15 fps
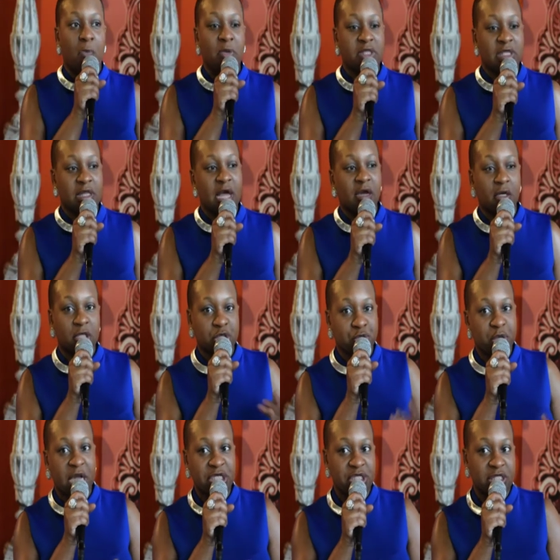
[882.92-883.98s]
it's a lot of
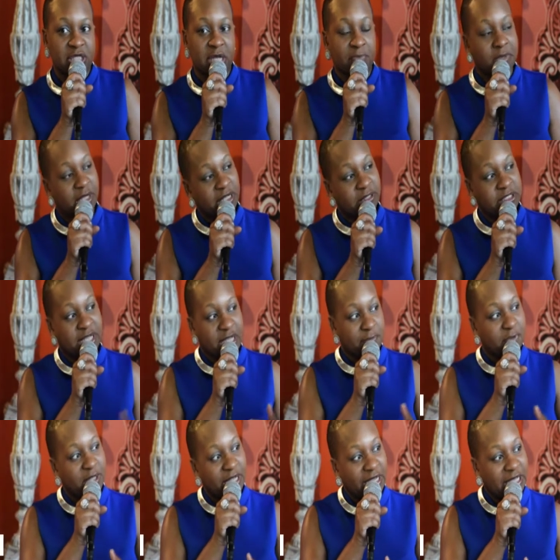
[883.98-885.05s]
distractions that play, take
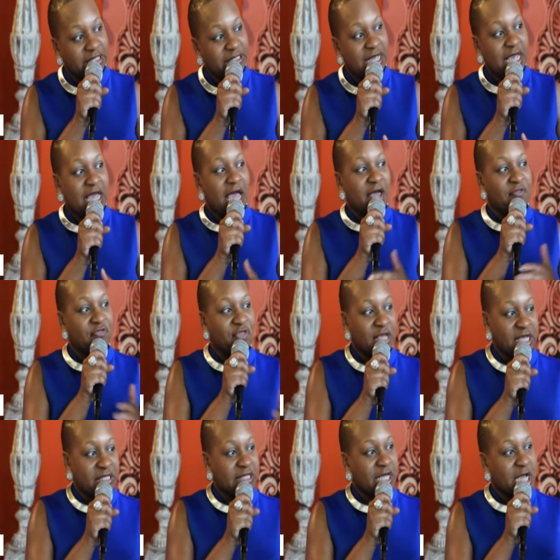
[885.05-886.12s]
place and
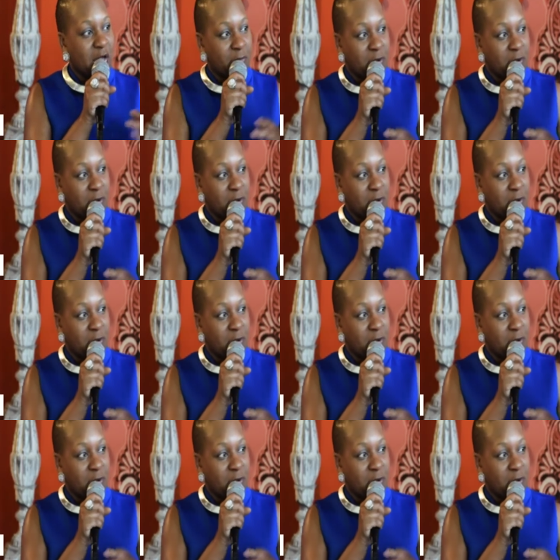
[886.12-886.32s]
things that come